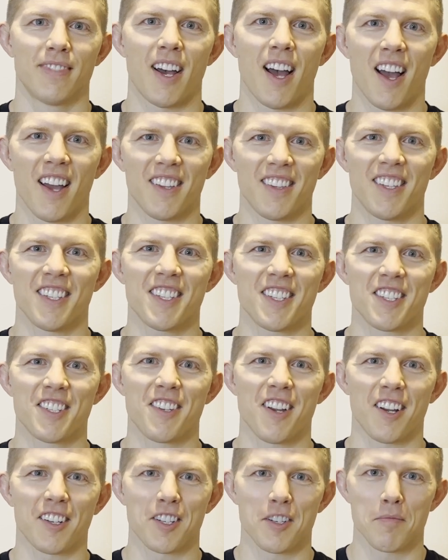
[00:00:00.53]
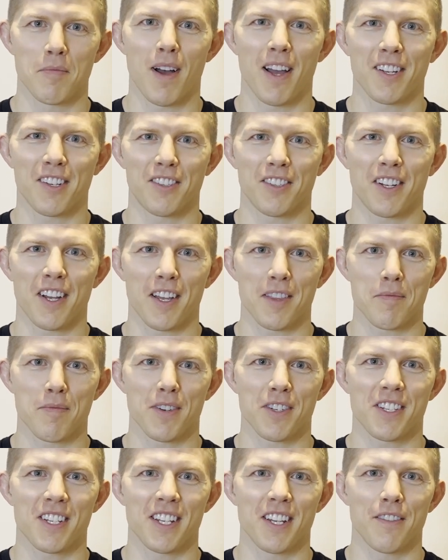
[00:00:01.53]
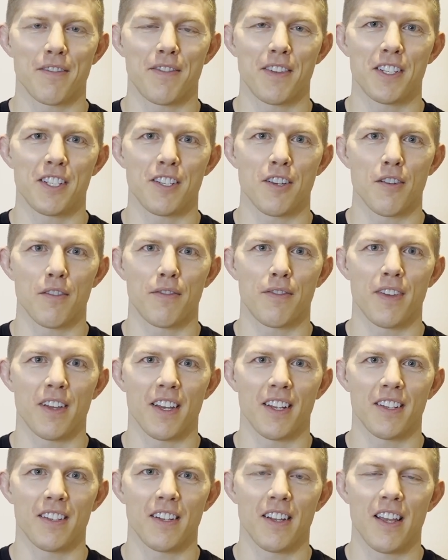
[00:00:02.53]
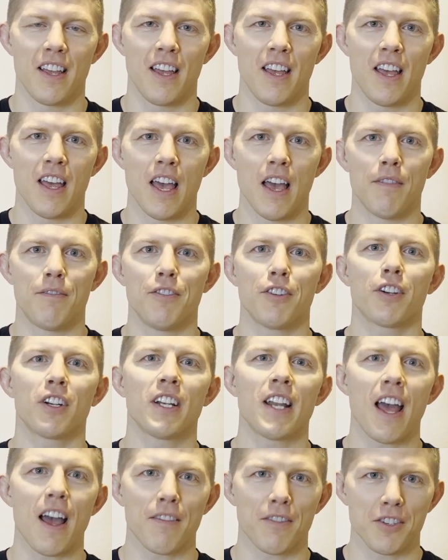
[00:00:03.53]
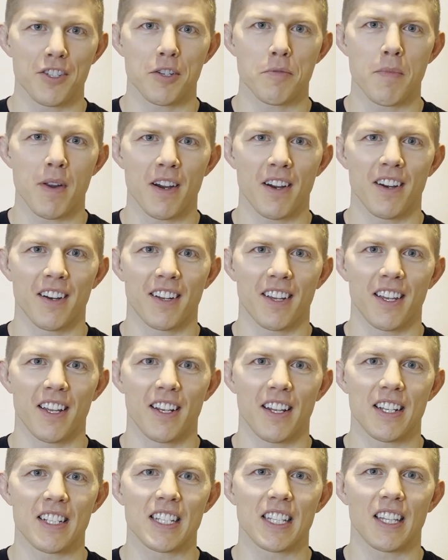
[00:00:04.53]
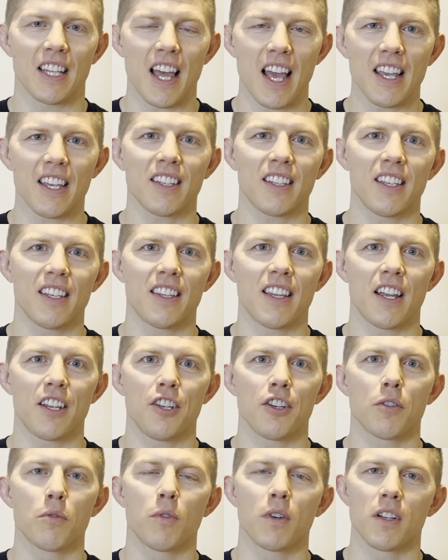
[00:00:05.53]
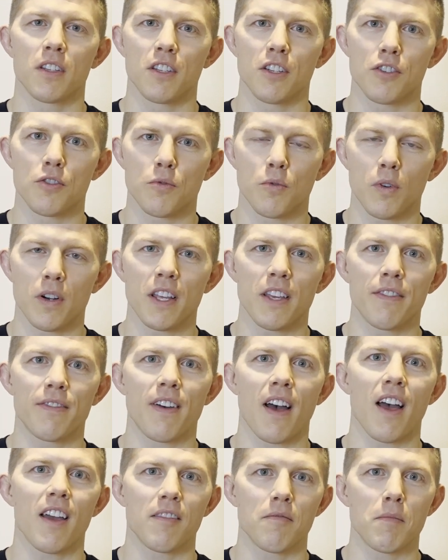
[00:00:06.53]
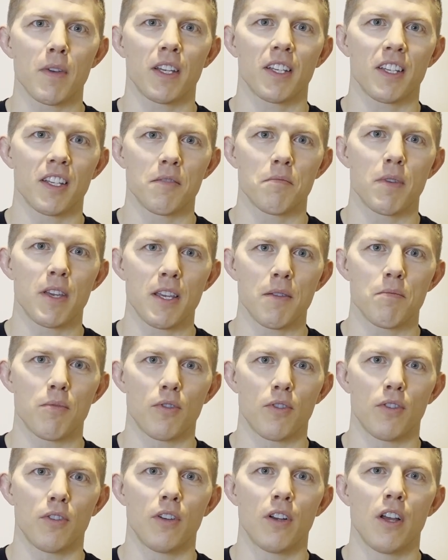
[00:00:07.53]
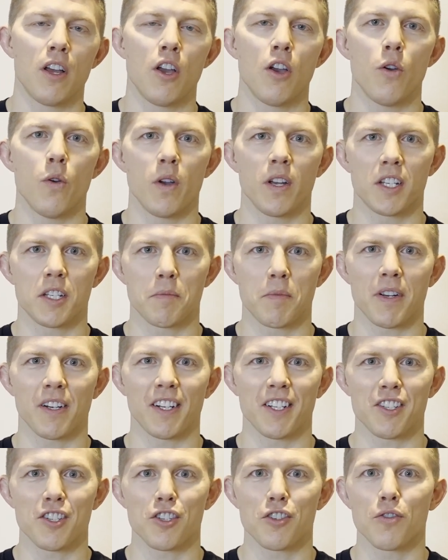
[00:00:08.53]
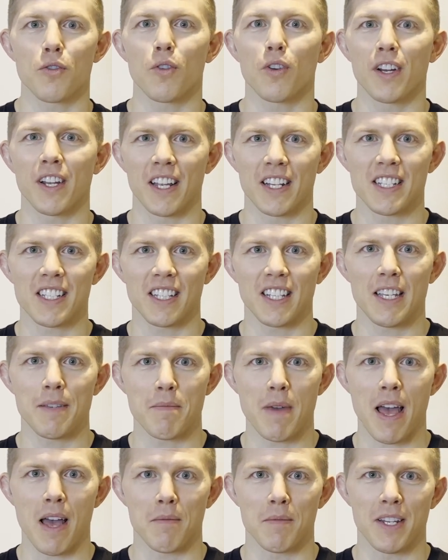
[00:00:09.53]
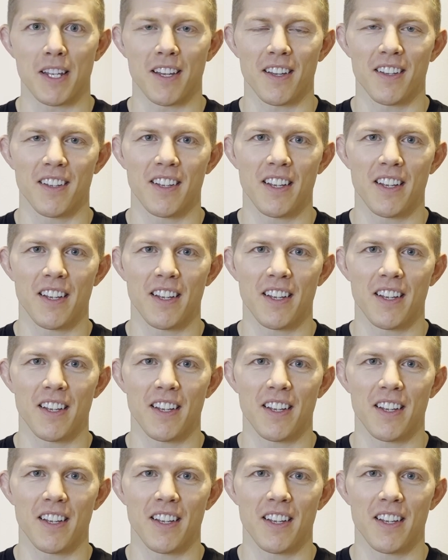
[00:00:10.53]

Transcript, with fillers: Hi, this is Dr. Michael Cuthbertson at PhysioFit. If you're an average American, it's likely that you're one of the 25 million people who experience snoring and sleep apnea.